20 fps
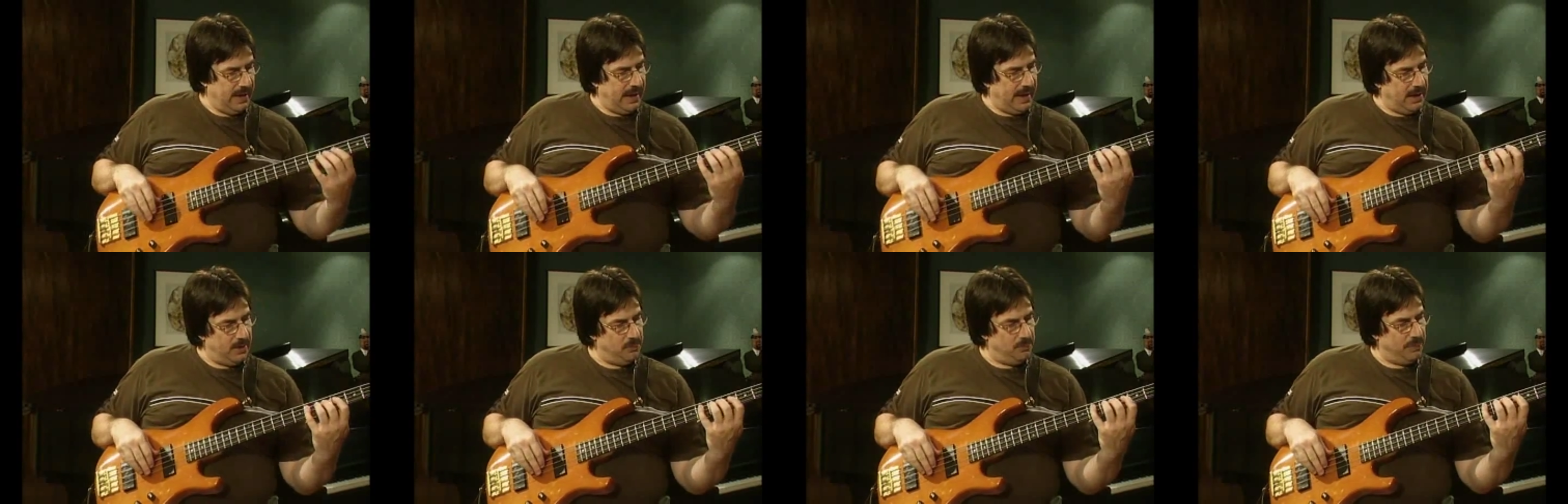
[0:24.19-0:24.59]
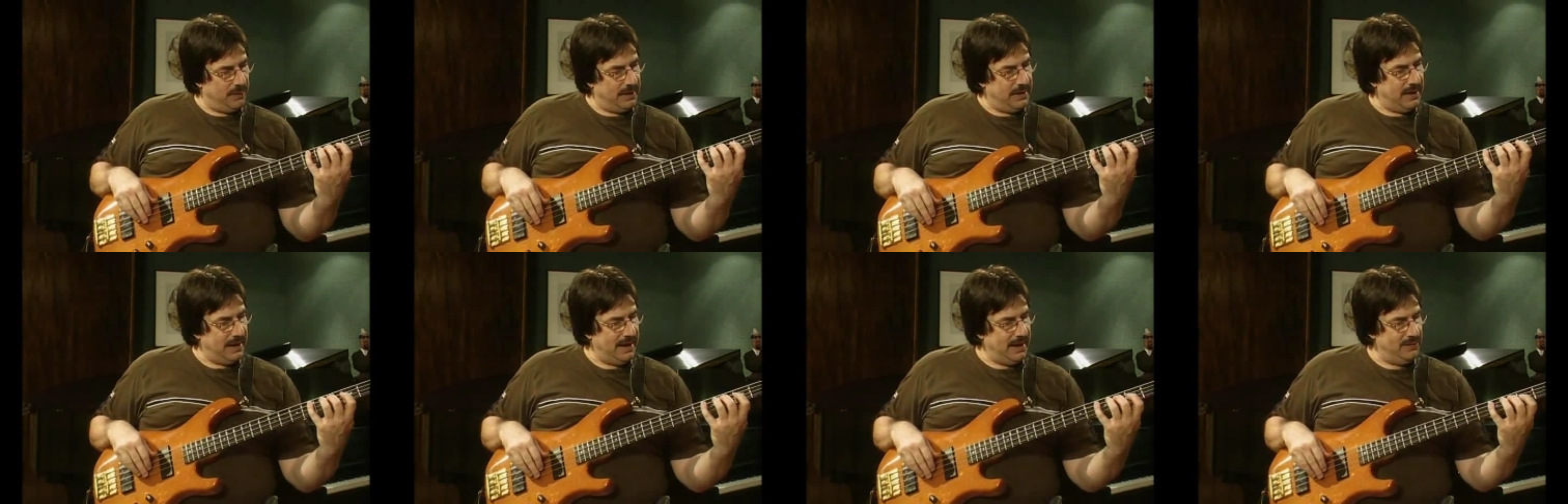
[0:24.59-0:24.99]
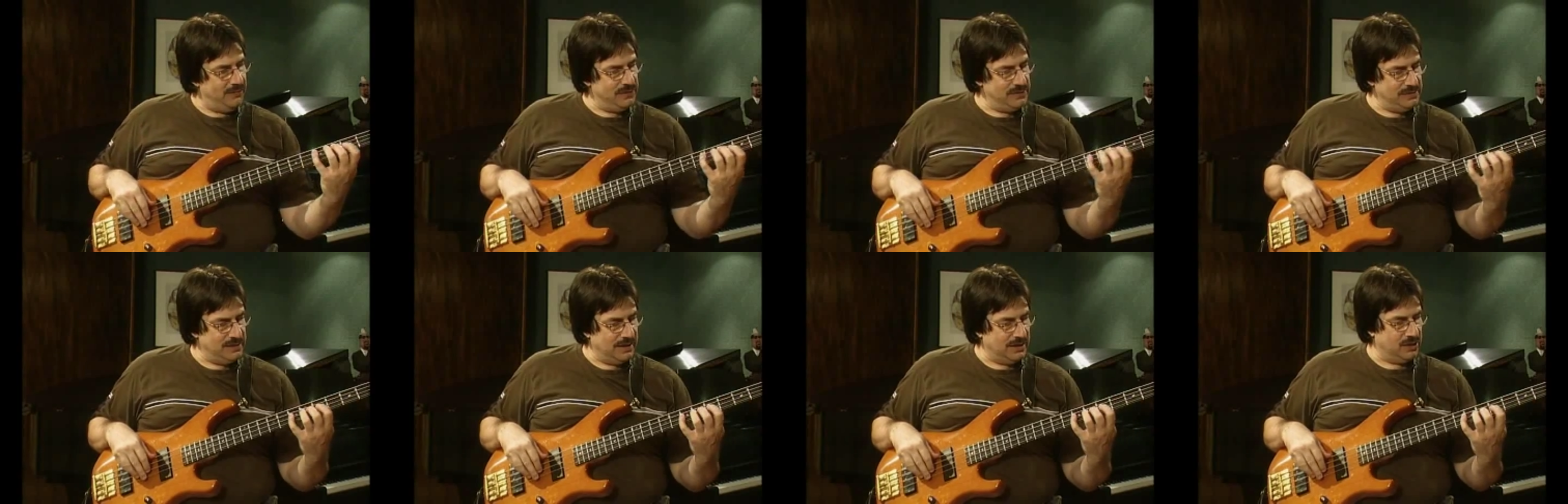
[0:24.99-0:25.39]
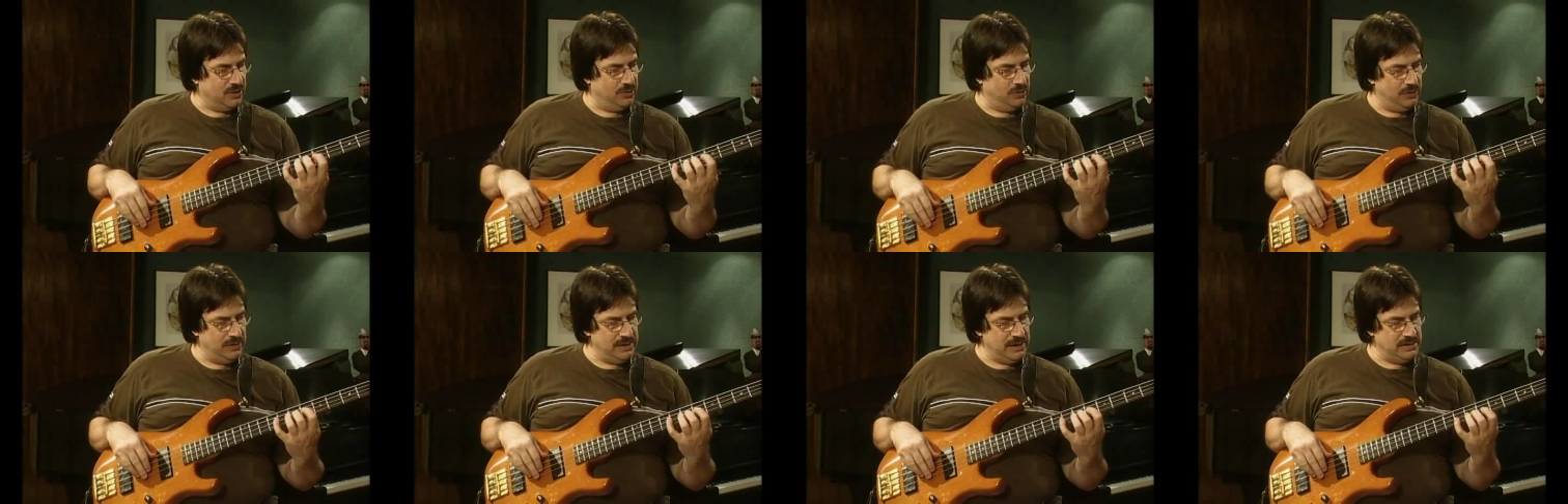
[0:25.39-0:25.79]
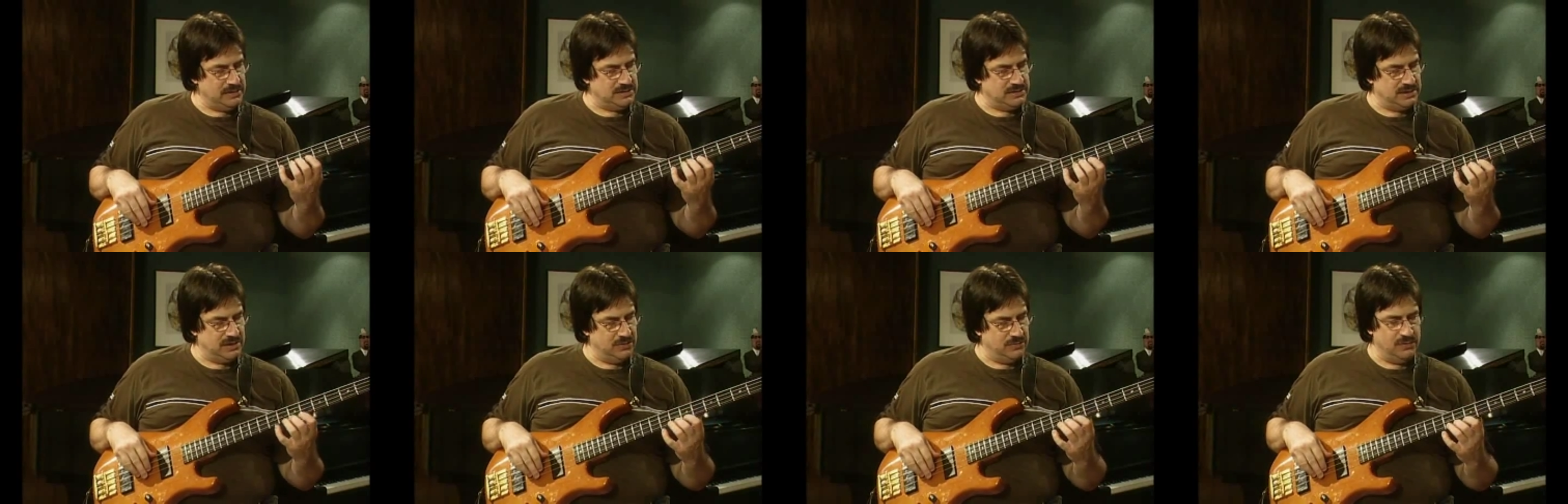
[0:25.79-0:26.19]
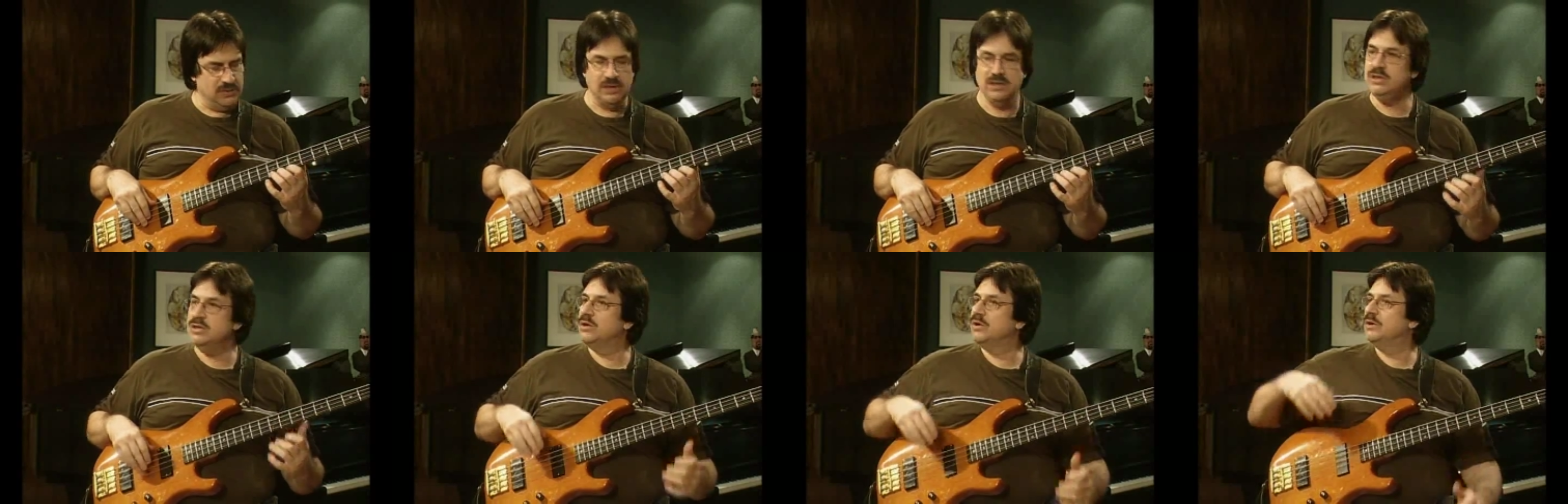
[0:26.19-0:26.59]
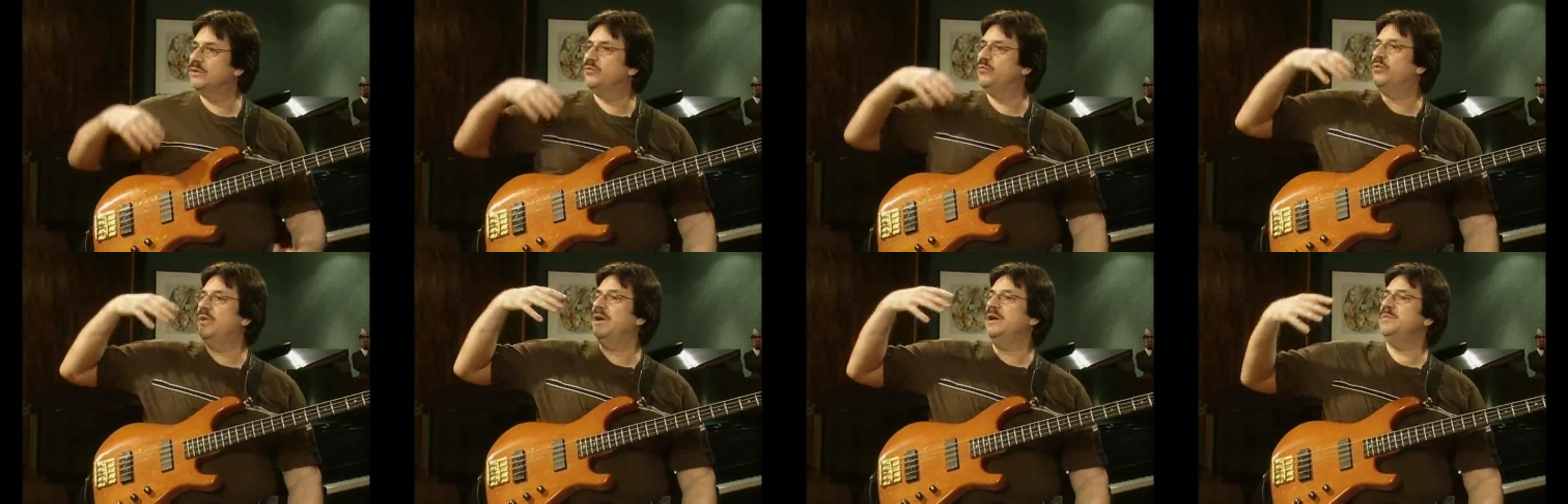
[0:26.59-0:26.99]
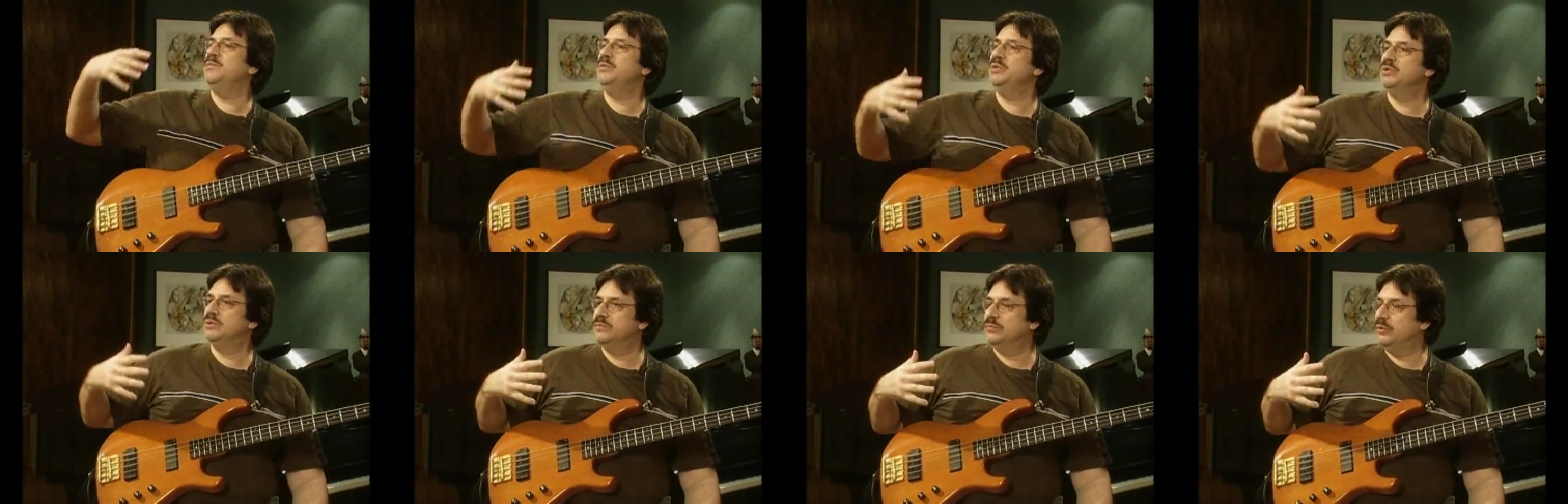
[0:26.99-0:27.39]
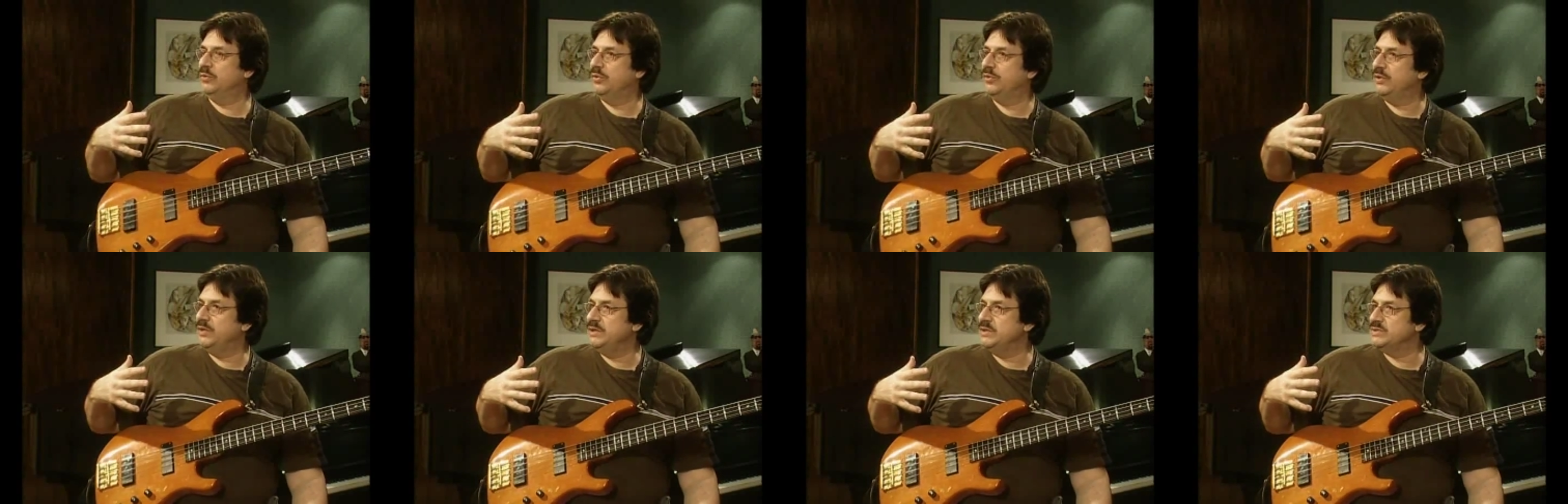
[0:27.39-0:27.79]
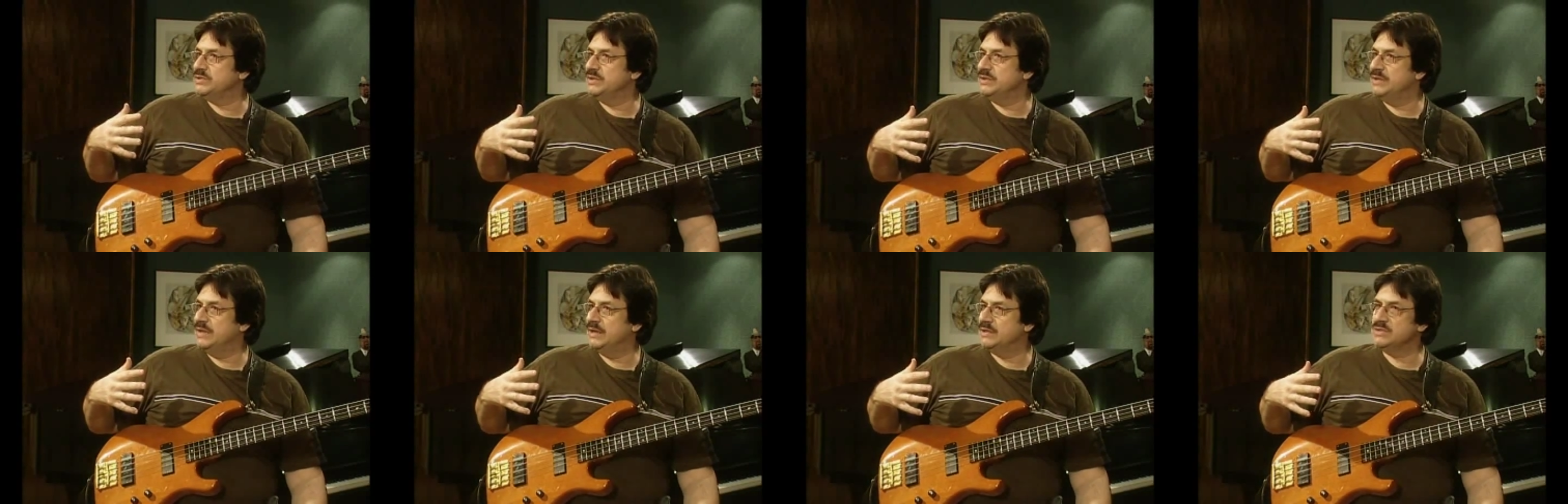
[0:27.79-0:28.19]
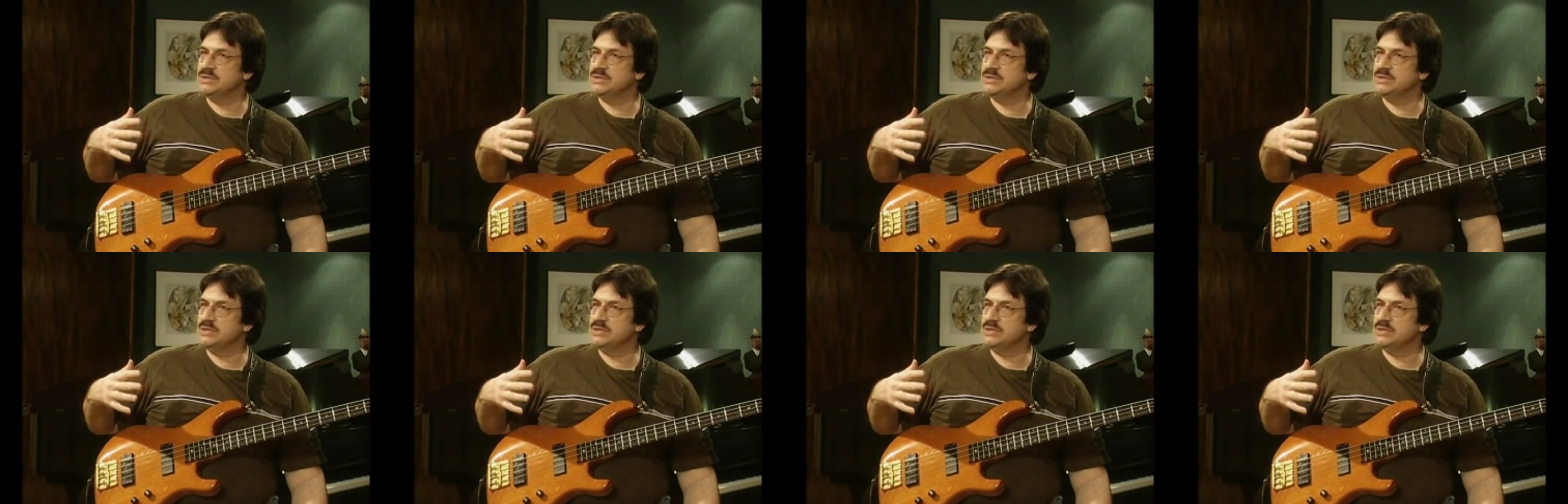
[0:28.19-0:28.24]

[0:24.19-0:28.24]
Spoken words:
And by having that creativity, you're going to find beautiful things in that.